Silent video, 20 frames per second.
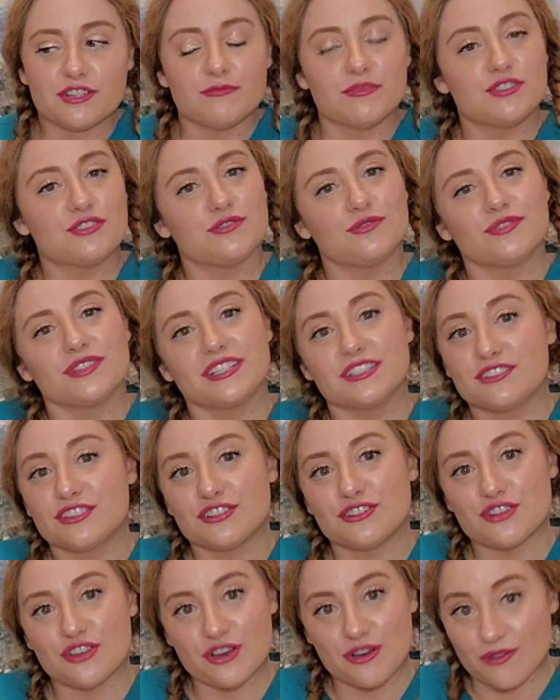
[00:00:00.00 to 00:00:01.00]
But you don't need to
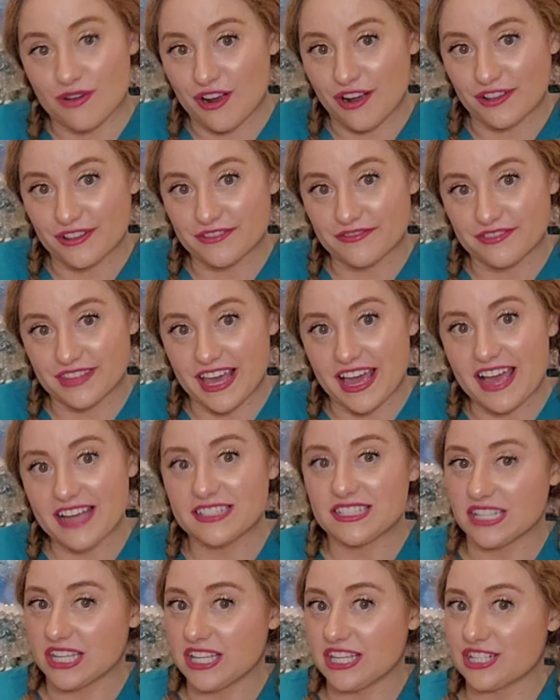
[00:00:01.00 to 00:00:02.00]
know all of that
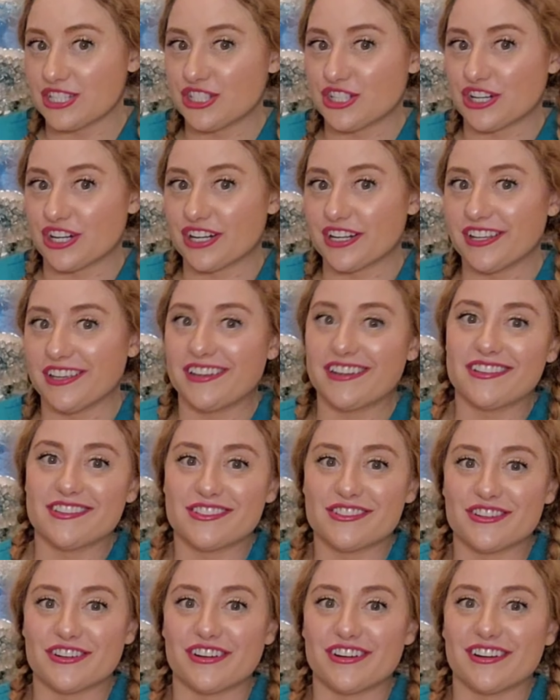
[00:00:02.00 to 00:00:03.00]
to get started and
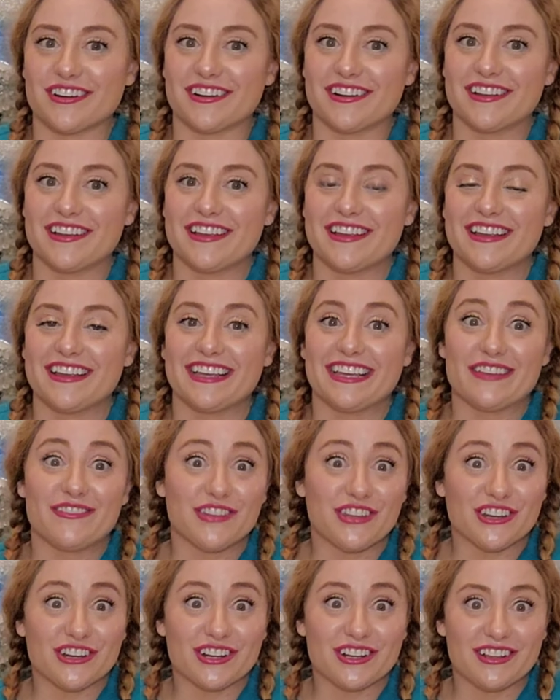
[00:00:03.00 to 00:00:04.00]
start giving
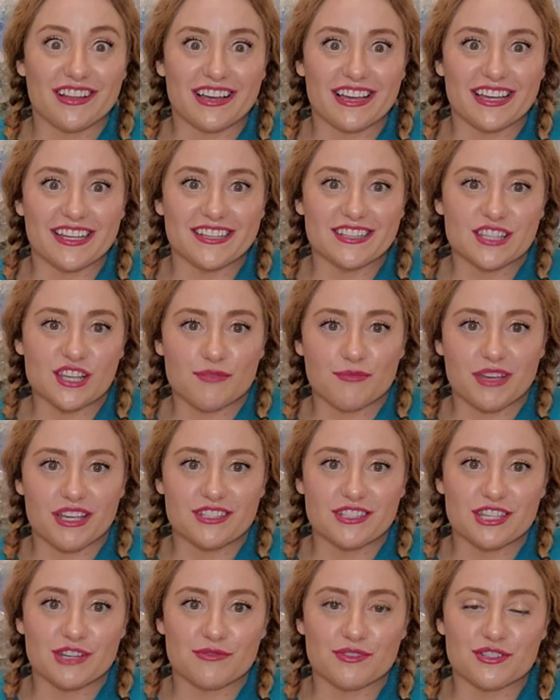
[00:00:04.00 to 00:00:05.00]
your clients
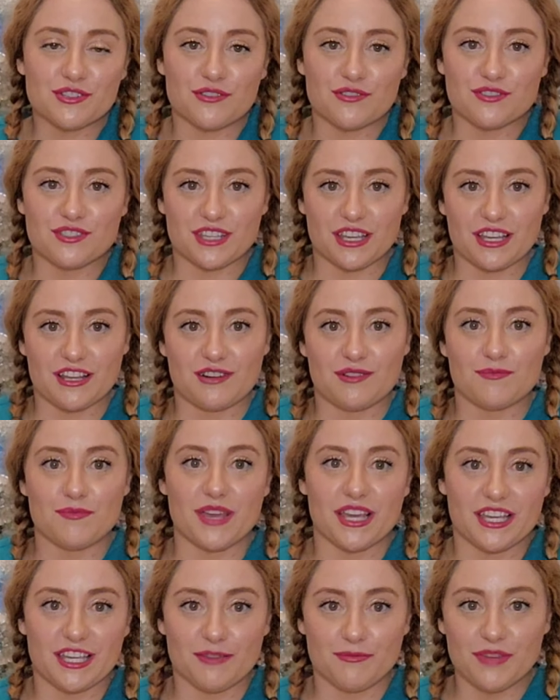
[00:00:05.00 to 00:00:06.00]
amazing results and
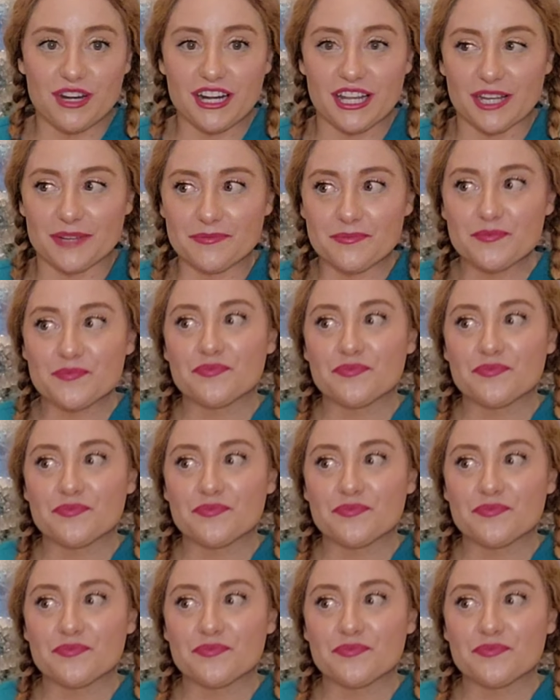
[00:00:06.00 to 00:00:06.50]
making money.